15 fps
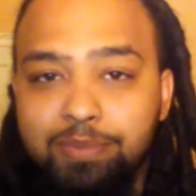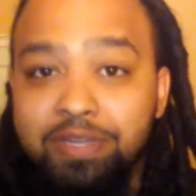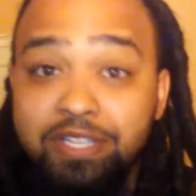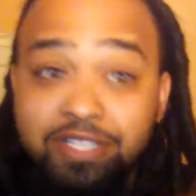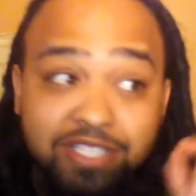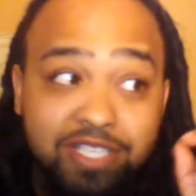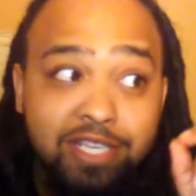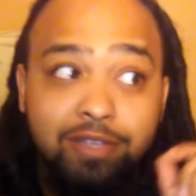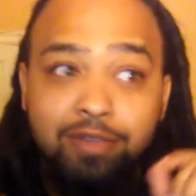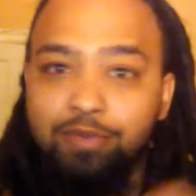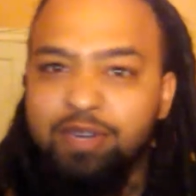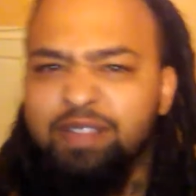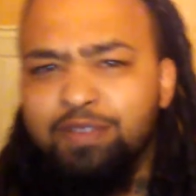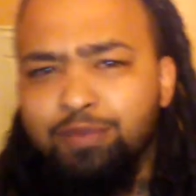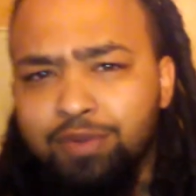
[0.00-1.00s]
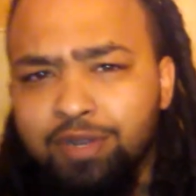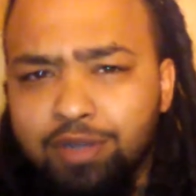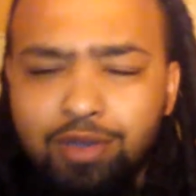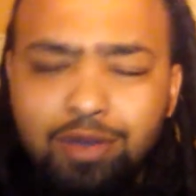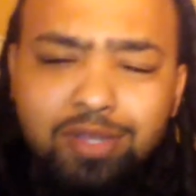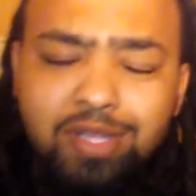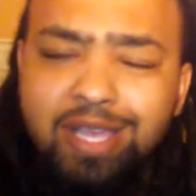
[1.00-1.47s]
whatever you want to
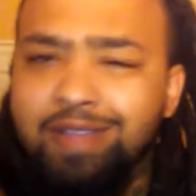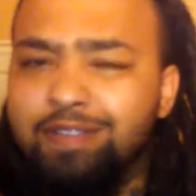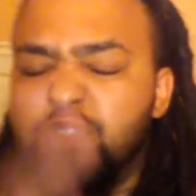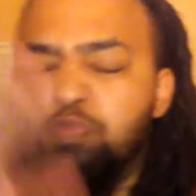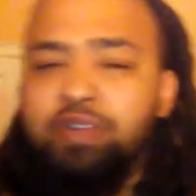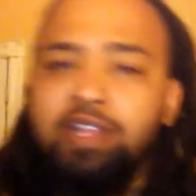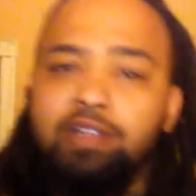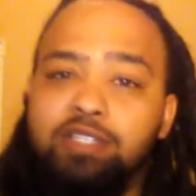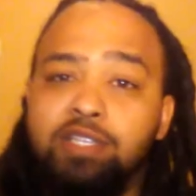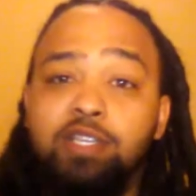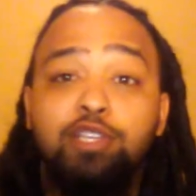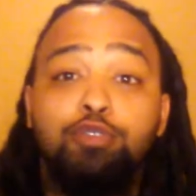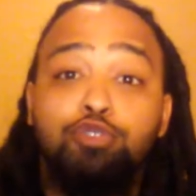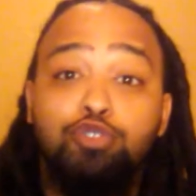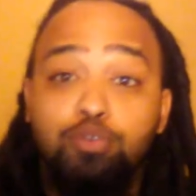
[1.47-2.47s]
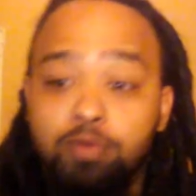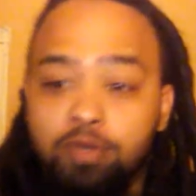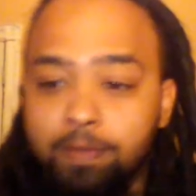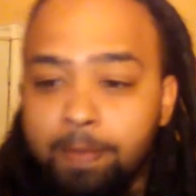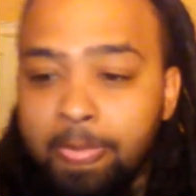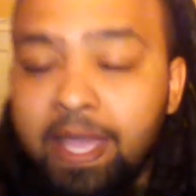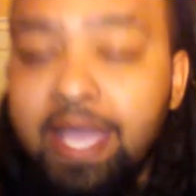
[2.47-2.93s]
call it, however you pronounce it,
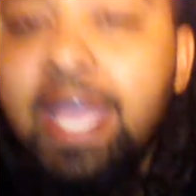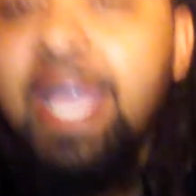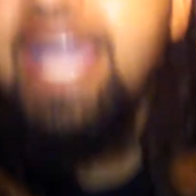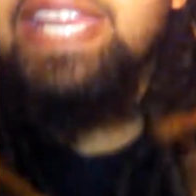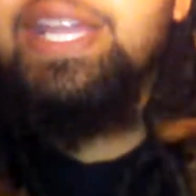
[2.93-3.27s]
YouTuber.